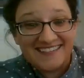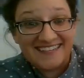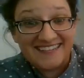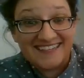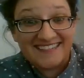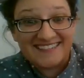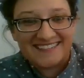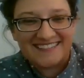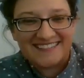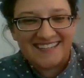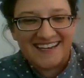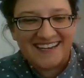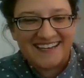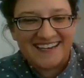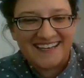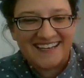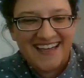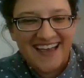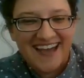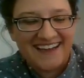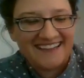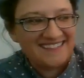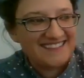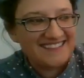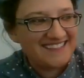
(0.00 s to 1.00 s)
It's a
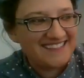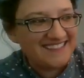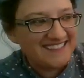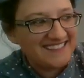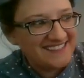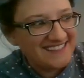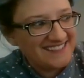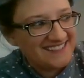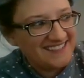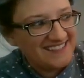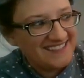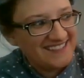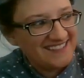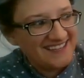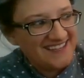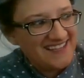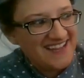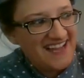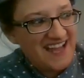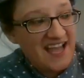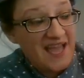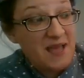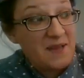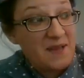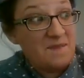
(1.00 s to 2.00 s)
cat,
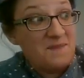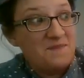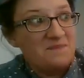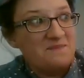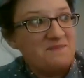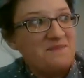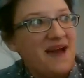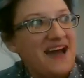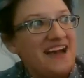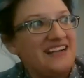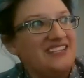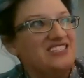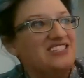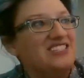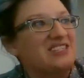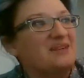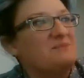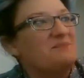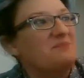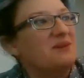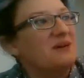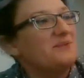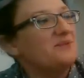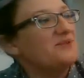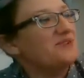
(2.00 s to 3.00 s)
a
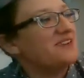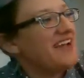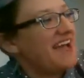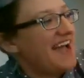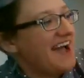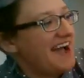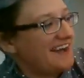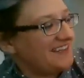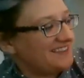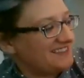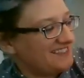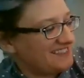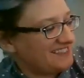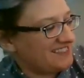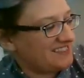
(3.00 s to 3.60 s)
magic bubble cat.